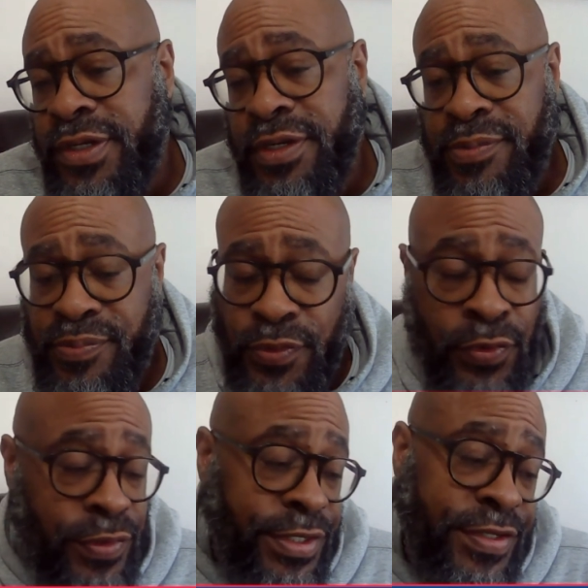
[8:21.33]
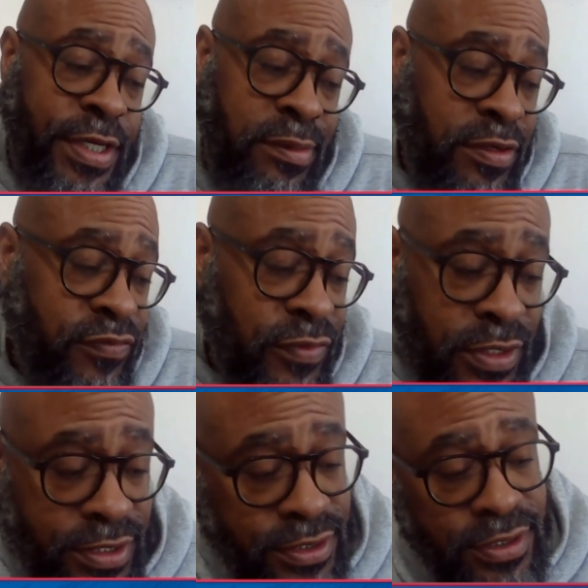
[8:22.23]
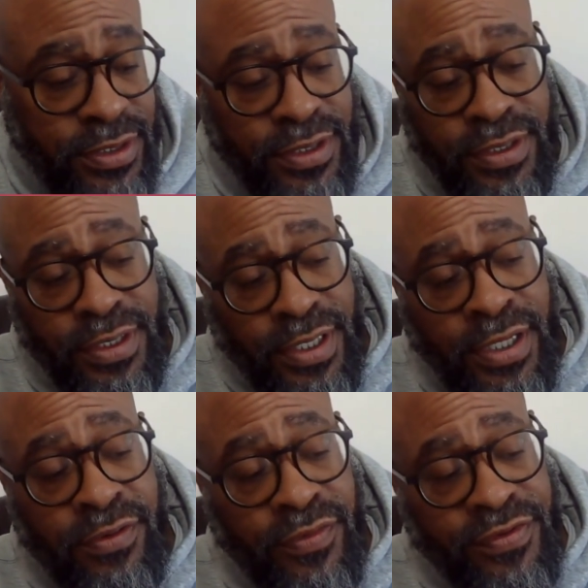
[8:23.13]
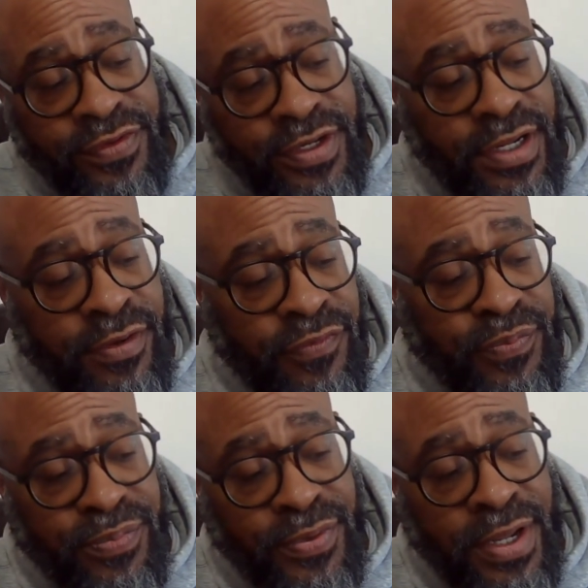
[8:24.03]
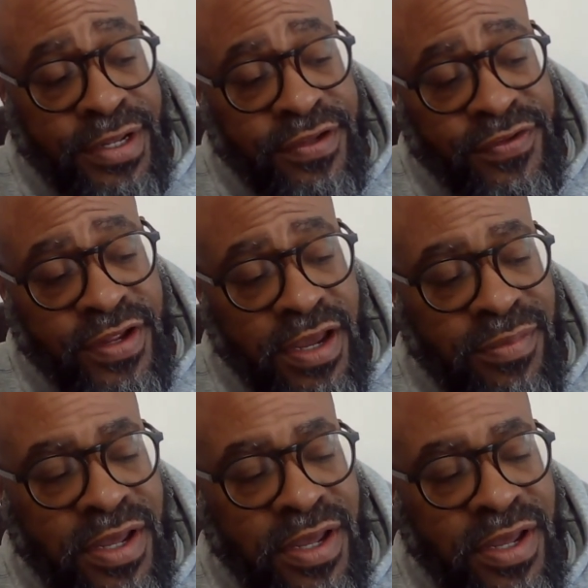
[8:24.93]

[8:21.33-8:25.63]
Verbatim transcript: They're only team that's really interested if at this time.